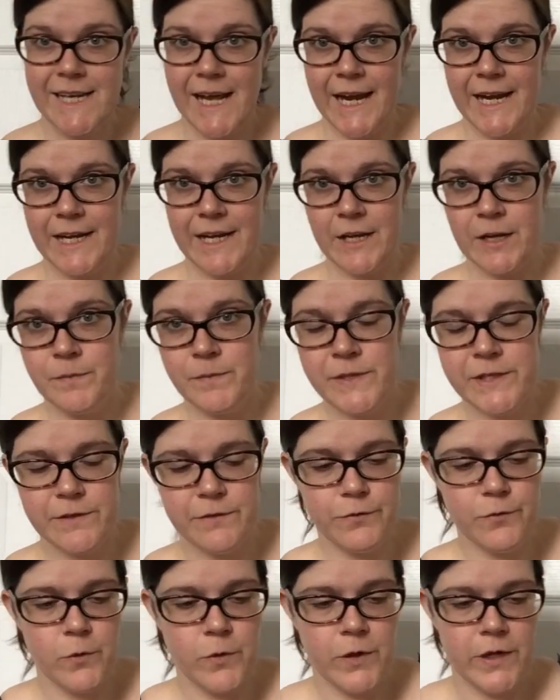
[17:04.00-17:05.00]
items
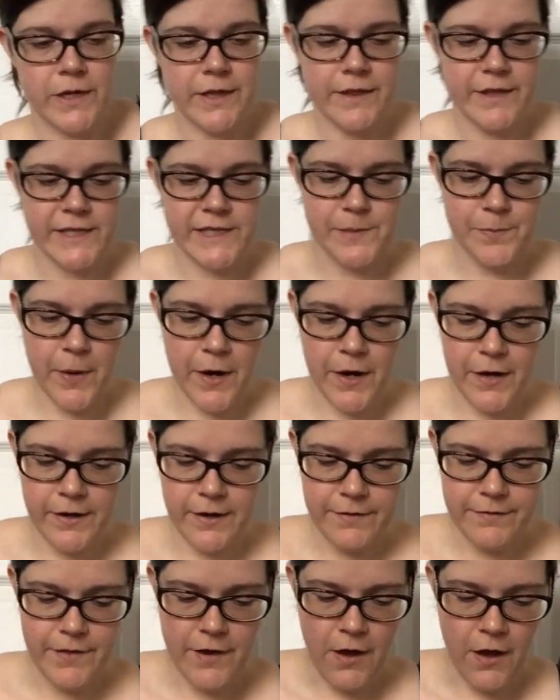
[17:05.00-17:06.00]
for this part
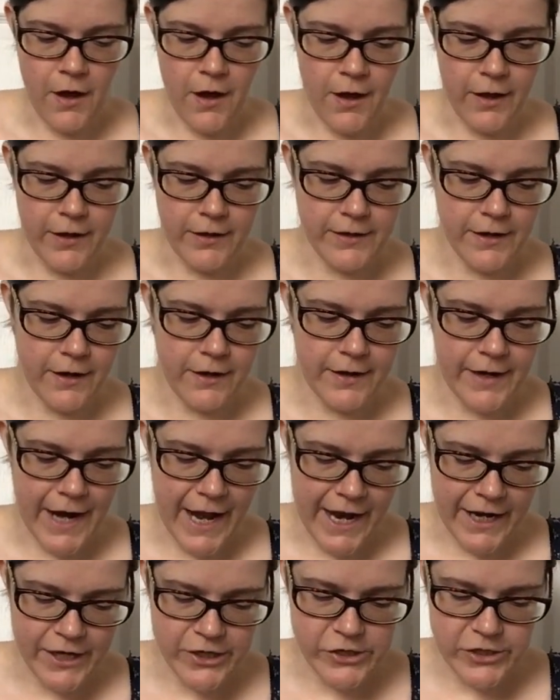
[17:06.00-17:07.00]
of the haul are
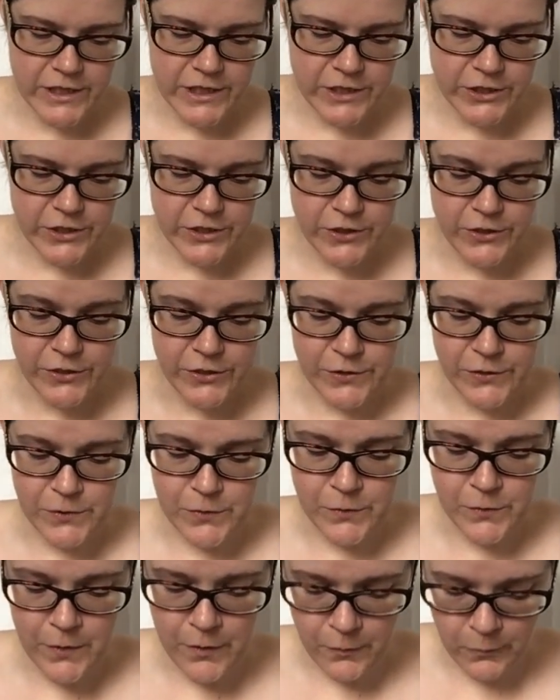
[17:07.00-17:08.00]
actually to
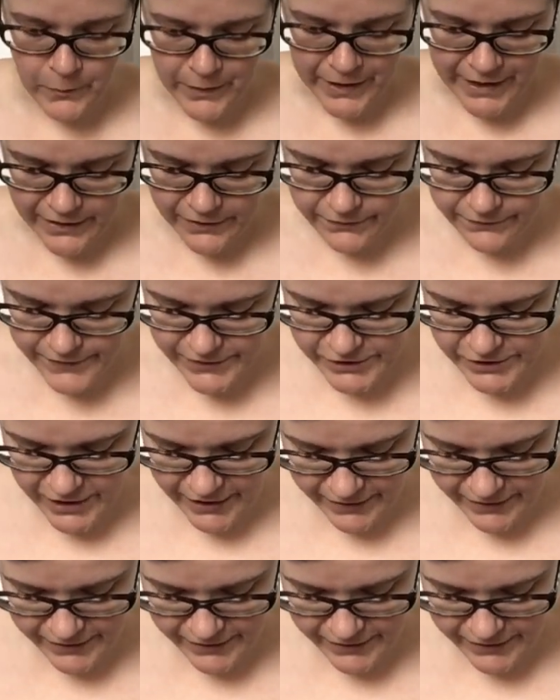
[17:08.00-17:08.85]
do with fishing.